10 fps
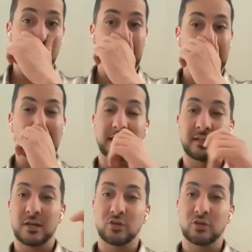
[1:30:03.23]
dabbling
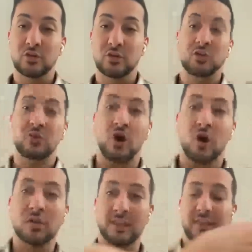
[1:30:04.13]
down,
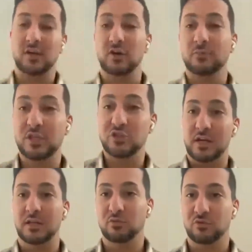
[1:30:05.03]
going through
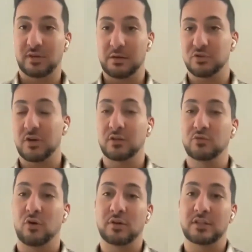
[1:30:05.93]
all the therapy
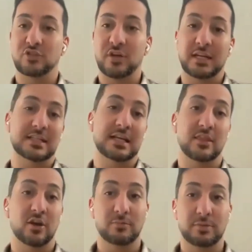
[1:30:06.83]
training programs. So I'll
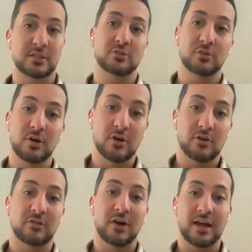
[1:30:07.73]
do all the trainings that
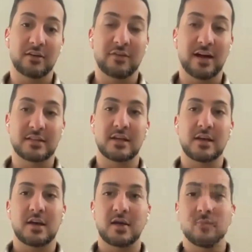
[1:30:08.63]
therapists do
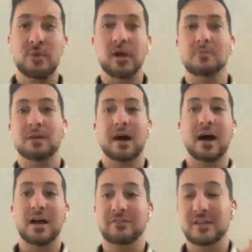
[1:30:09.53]
for IFS,
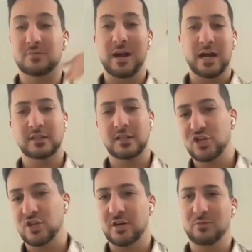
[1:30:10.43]
become an
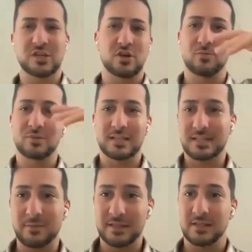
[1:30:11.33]
IFS
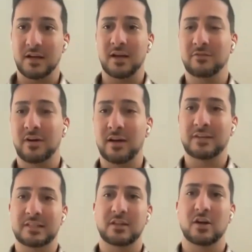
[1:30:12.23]
practitioner, which is almost the
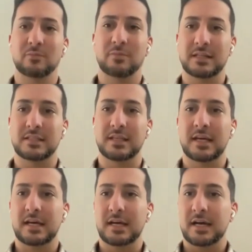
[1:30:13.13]
same as an
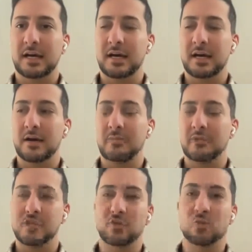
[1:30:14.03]
IFS therapist.
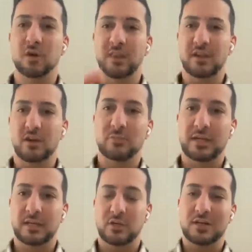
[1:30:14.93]
It's
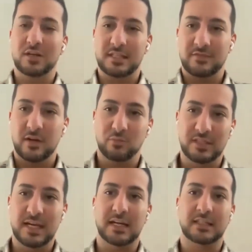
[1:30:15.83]
just the word therapy
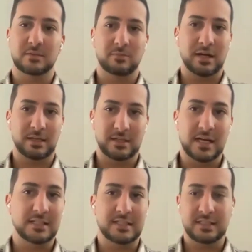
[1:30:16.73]
in the US is very
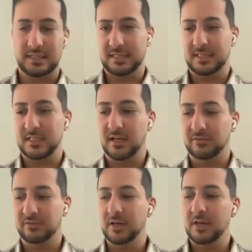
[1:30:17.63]
protected by the
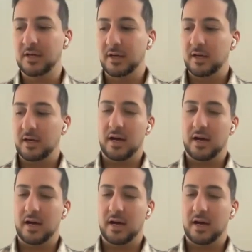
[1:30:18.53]
licenses and stuff.